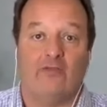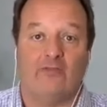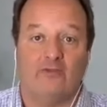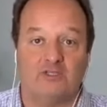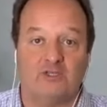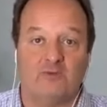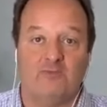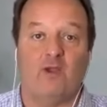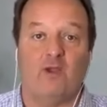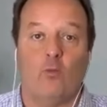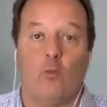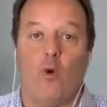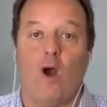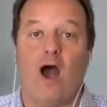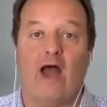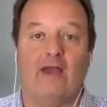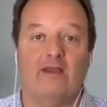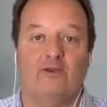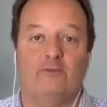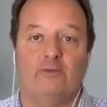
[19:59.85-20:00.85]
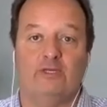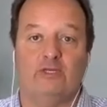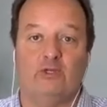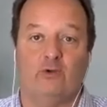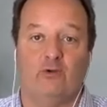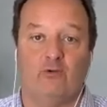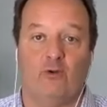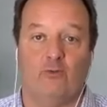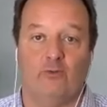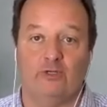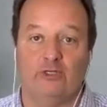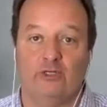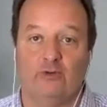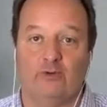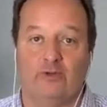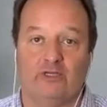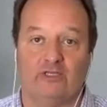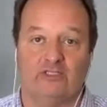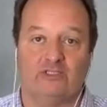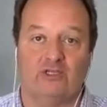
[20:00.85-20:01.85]
There's a big why to be doing what we're
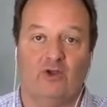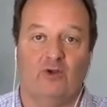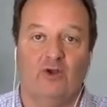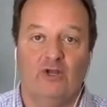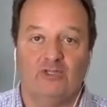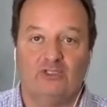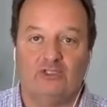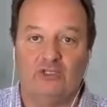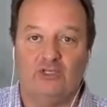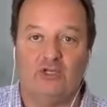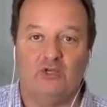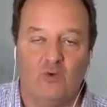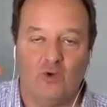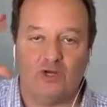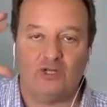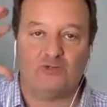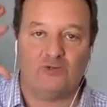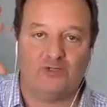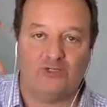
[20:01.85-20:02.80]
doing. So to you, what does